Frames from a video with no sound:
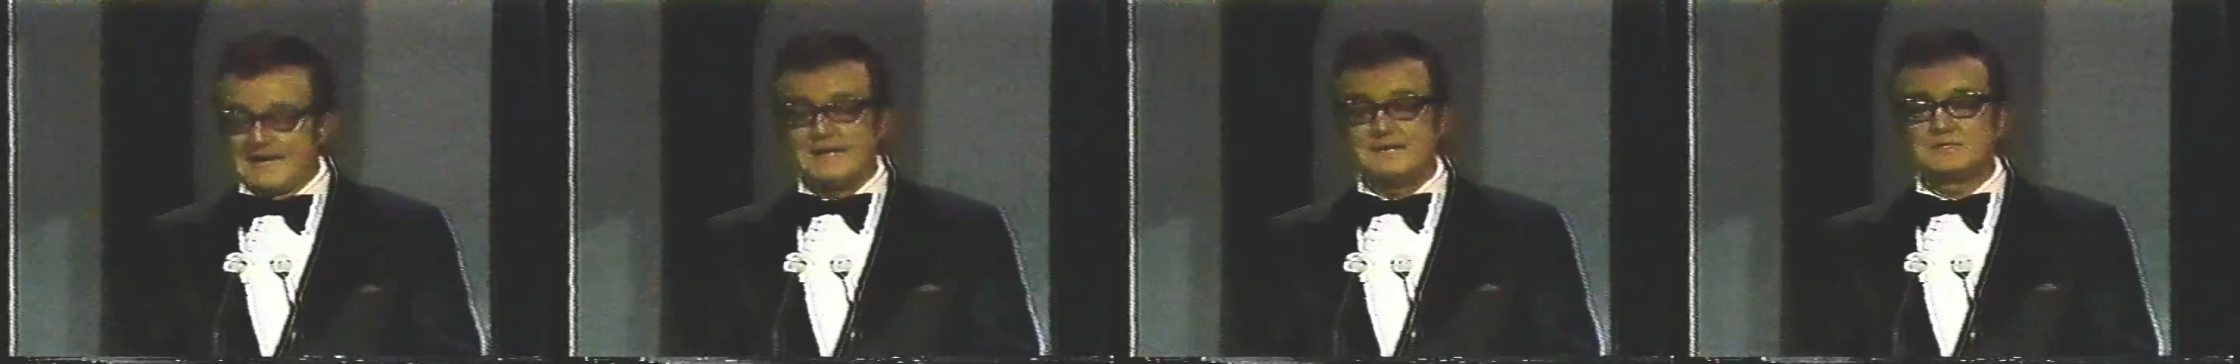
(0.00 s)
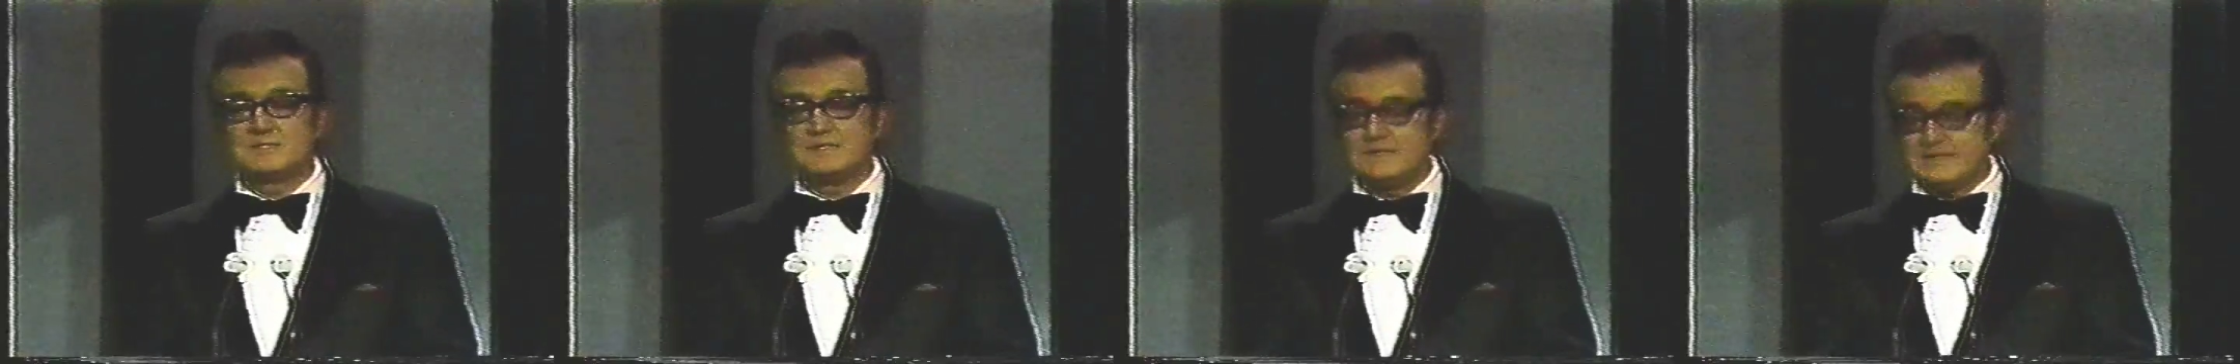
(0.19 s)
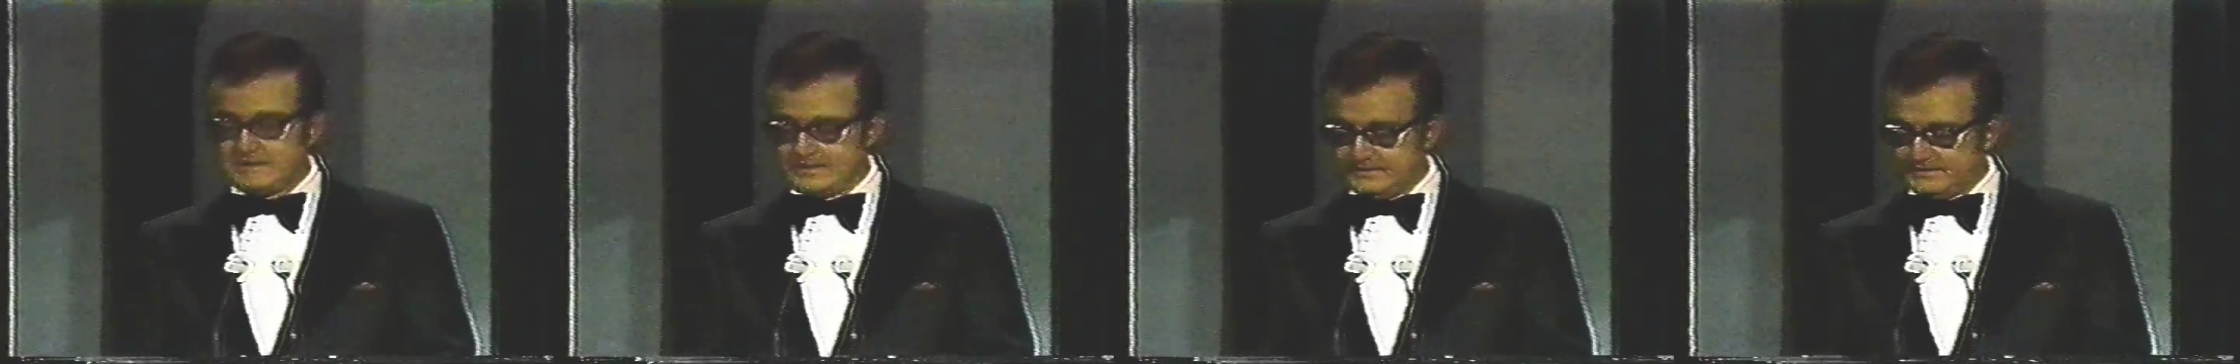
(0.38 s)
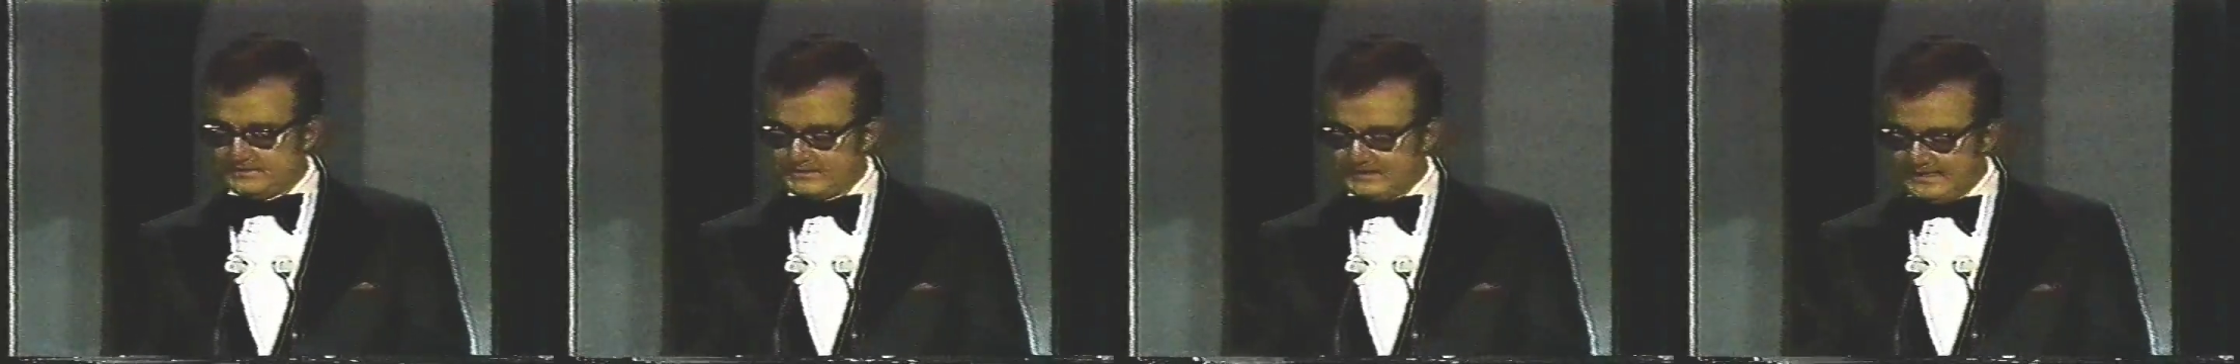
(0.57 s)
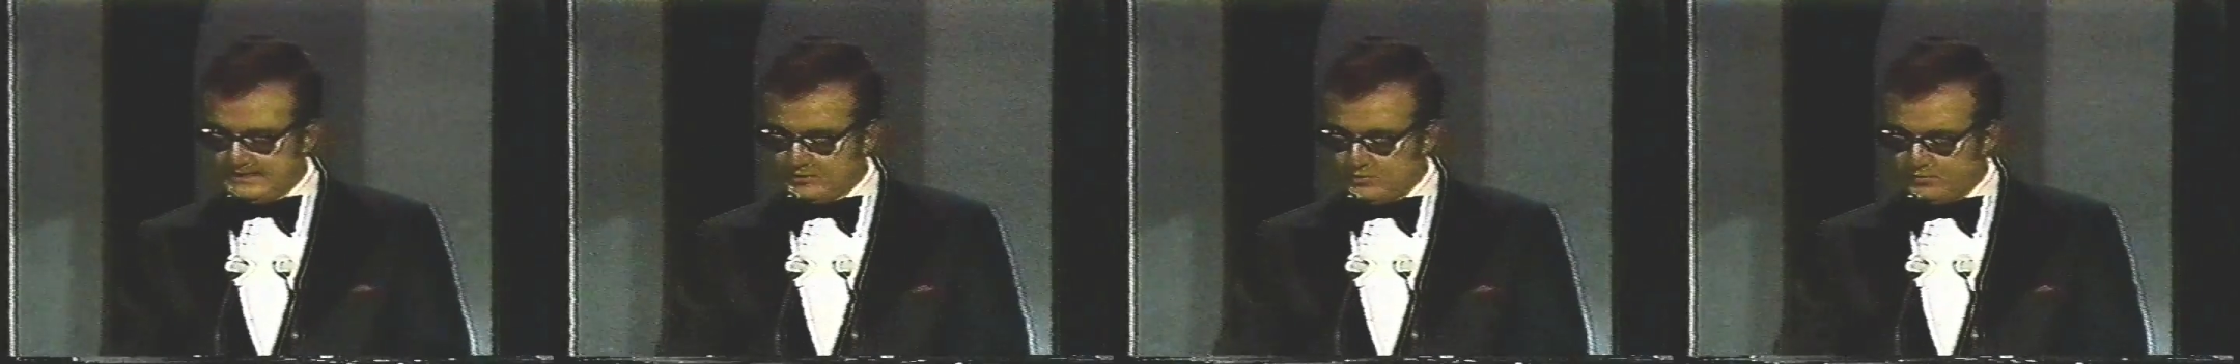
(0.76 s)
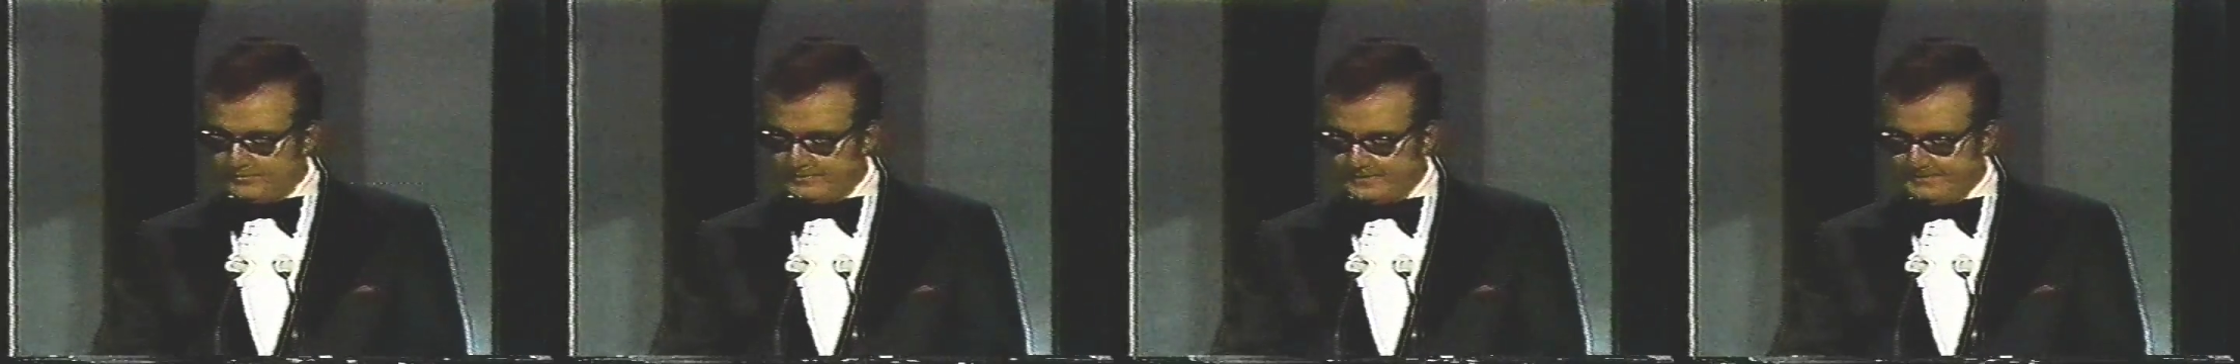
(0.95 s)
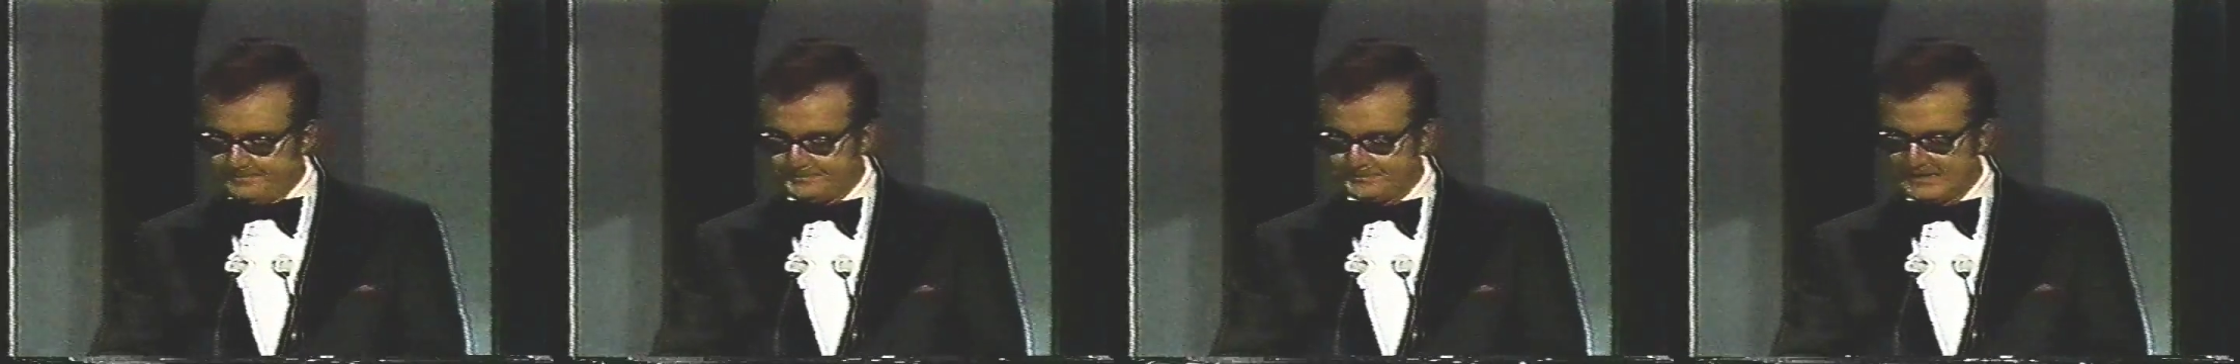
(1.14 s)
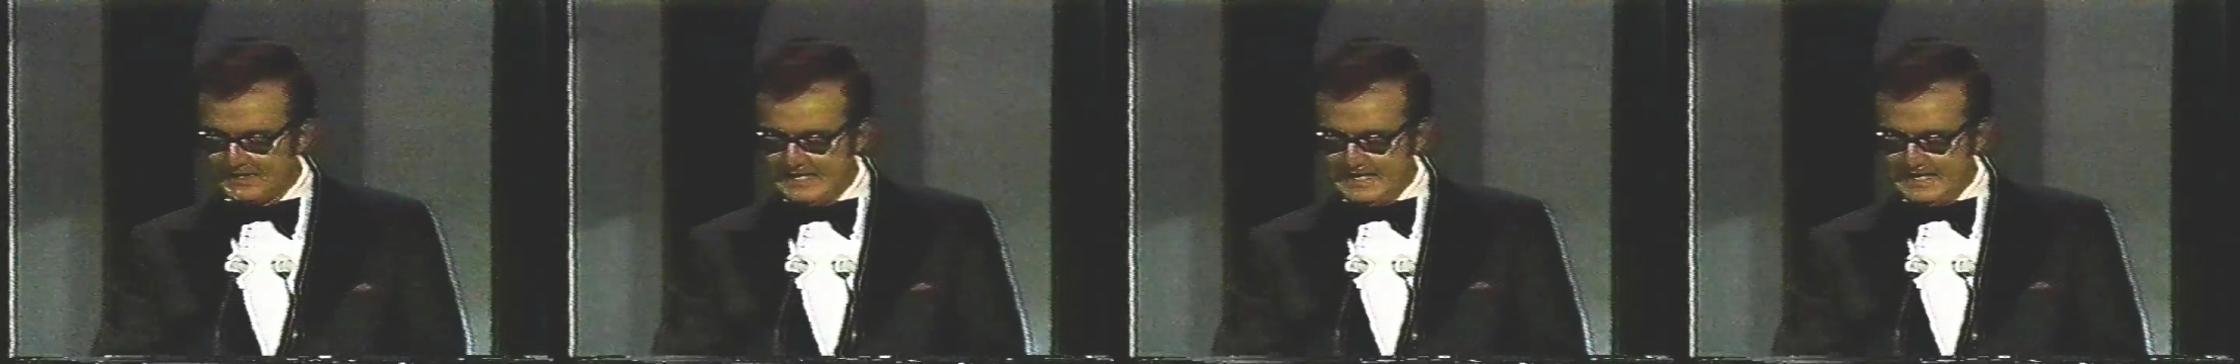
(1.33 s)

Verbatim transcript: eyes and ears take over.